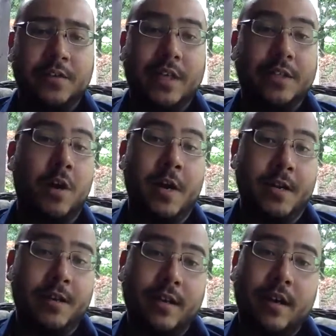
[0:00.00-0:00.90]
so that's great.
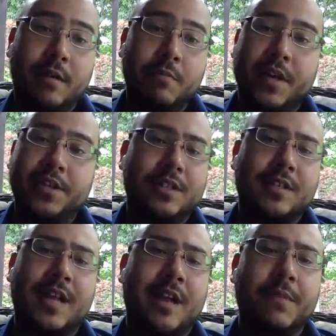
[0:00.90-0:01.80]
But it's just a
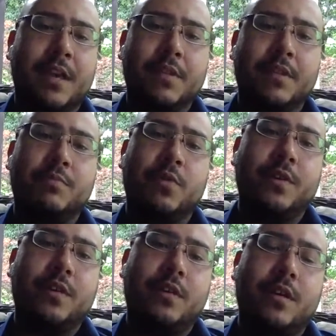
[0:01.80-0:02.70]
time game at this point.